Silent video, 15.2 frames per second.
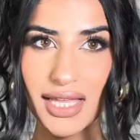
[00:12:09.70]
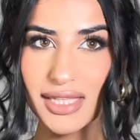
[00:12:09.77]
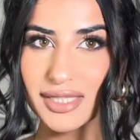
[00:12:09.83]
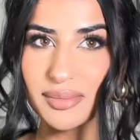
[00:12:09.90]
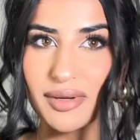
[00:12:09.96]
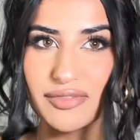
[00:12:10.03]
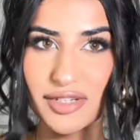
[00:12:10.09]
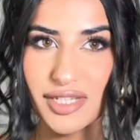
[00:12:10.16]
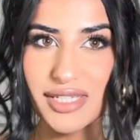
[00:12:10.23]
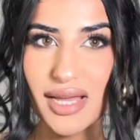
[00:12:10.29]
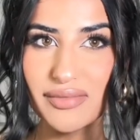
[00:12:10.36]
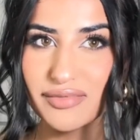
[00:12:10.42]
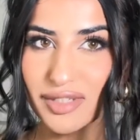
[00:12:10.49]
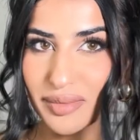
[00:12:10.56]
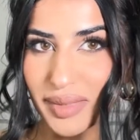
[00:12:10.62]
my first time
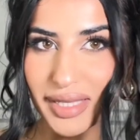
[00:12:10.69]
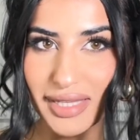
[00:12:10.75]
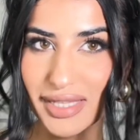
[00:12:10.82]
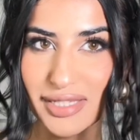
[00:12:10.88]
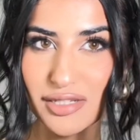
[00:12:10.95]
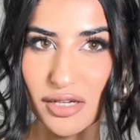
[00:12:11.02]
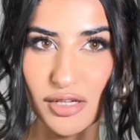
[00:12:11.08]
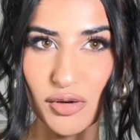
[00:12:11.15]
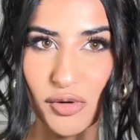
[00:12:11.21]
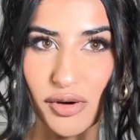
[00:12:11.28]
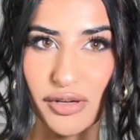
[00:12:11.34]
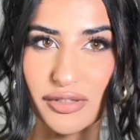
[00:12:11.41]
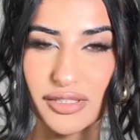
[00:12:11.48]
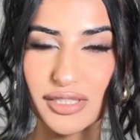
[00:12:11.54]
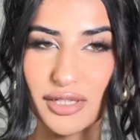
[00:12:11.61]
filming this
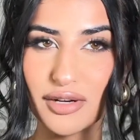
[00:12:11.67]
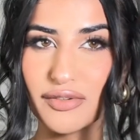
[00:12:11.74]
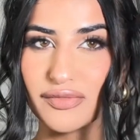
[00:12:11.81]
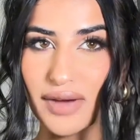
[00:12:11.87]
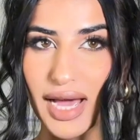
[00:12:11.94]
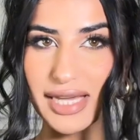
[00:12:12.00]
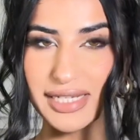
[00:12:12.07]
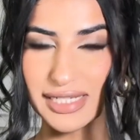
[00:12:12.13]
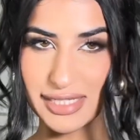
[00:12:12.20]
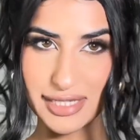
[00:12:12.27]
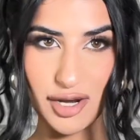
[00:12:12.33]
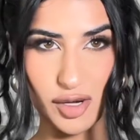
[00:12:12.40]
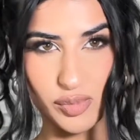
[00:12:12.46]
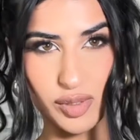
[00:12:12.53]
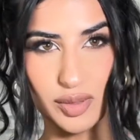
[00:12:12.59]
tutorial, so if I did
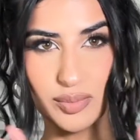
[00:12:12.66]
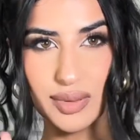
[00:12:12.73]
terrible,